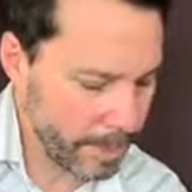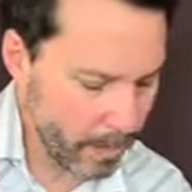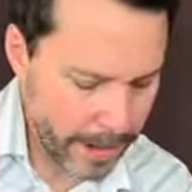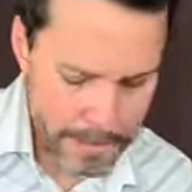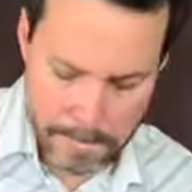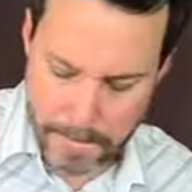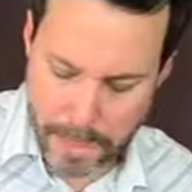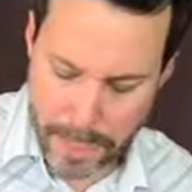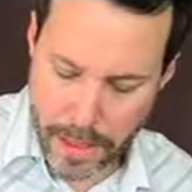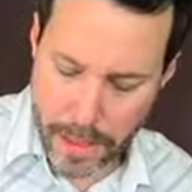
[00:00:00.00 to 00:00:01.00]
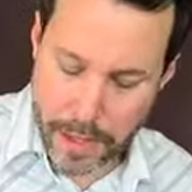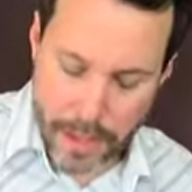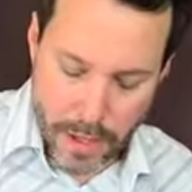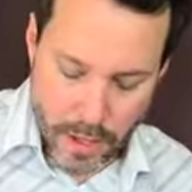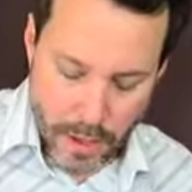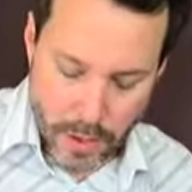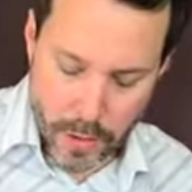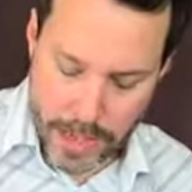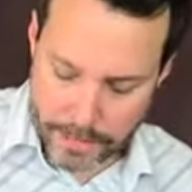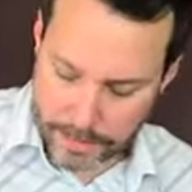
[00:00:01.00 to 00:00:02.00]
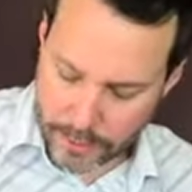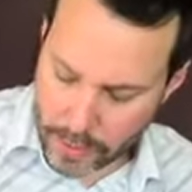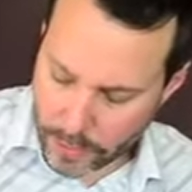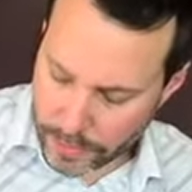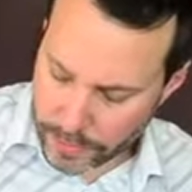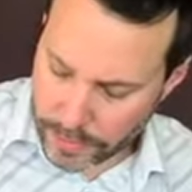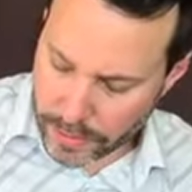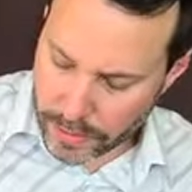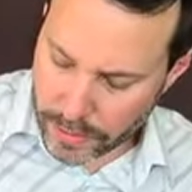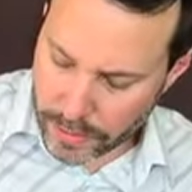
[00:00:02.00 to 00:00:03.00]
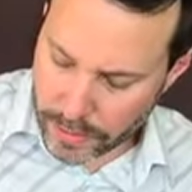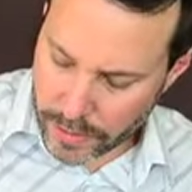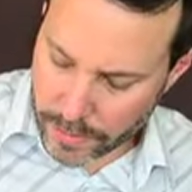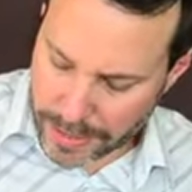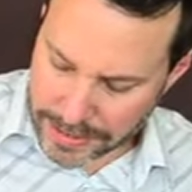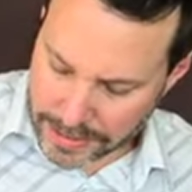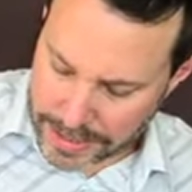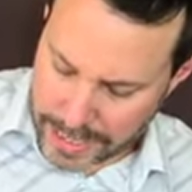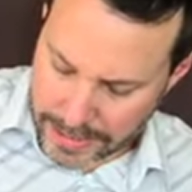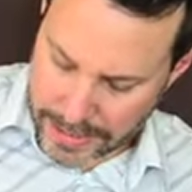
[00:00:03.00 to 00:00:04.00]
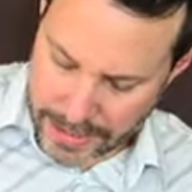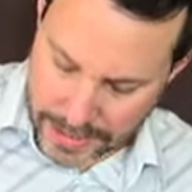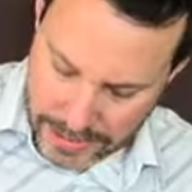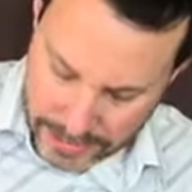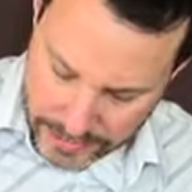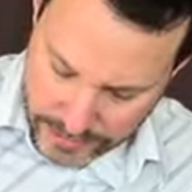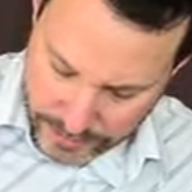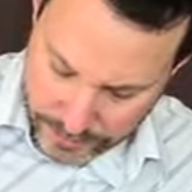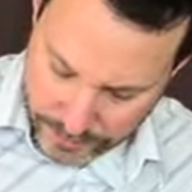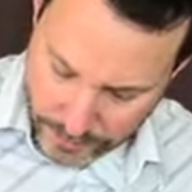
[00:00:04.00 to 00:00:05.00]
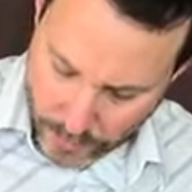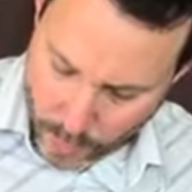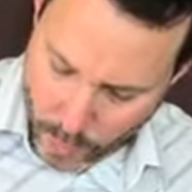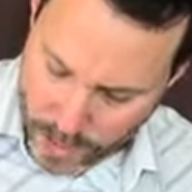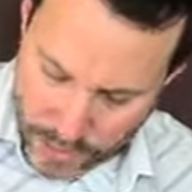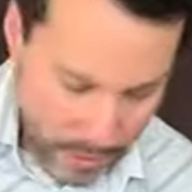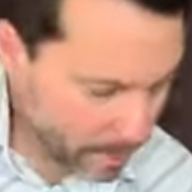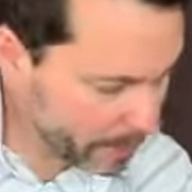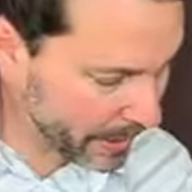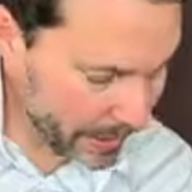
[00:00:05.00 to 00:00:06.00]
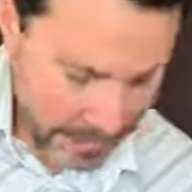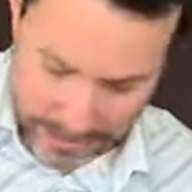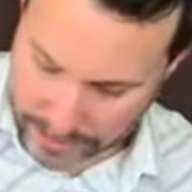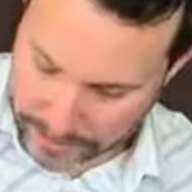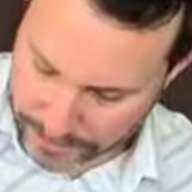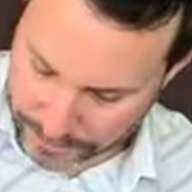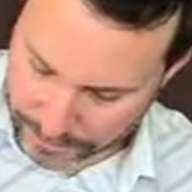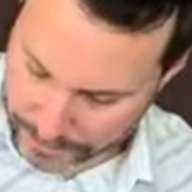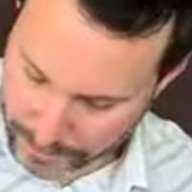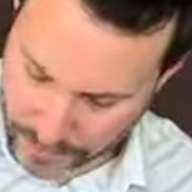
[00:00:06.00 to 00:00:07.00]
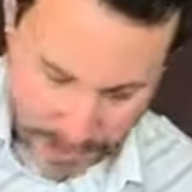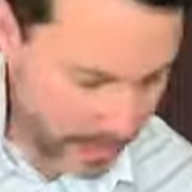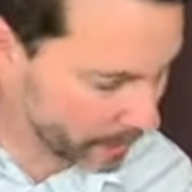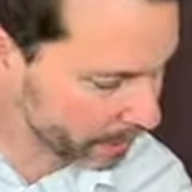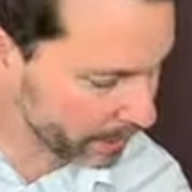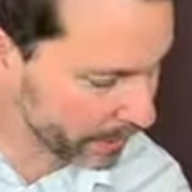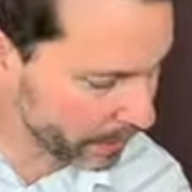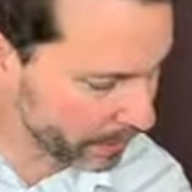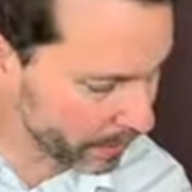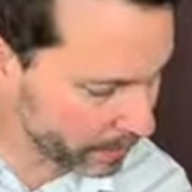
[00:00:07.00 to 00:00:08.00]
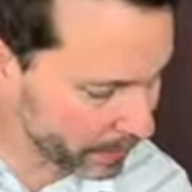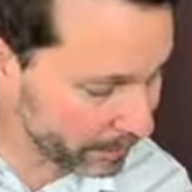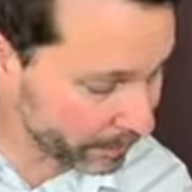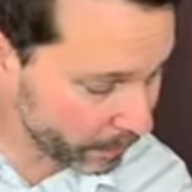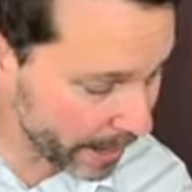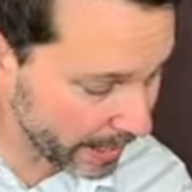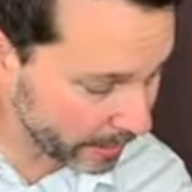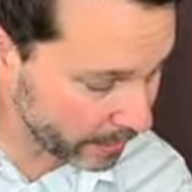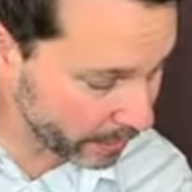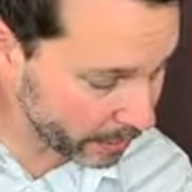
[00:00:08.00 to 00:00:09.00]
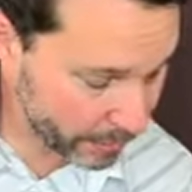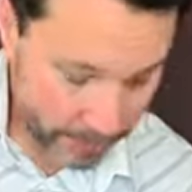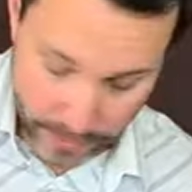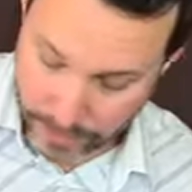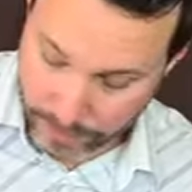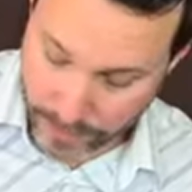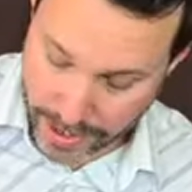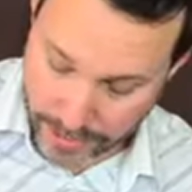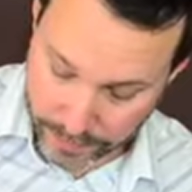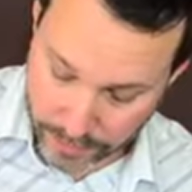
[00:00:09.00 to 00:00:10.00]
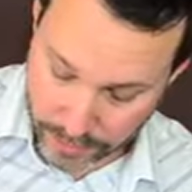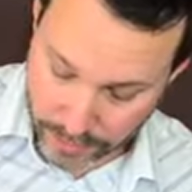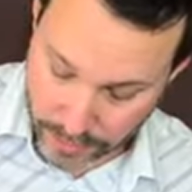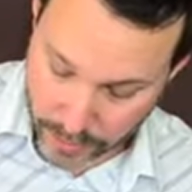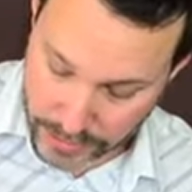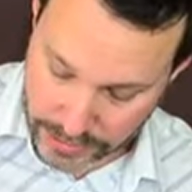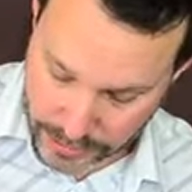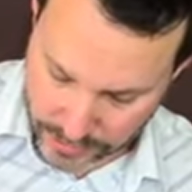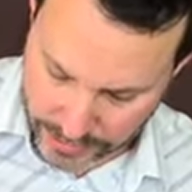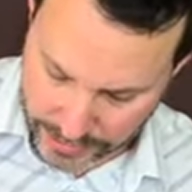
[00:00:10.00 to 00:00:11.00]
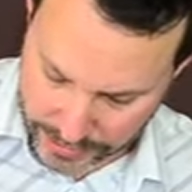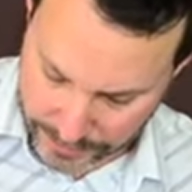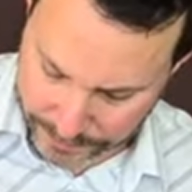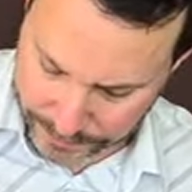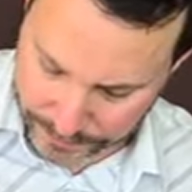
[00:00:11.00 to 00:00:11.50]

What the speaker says: Okay. Okay. So the basic technique is when you're picking. Okay, and I'm going to be fretting the third fret of the low E string here.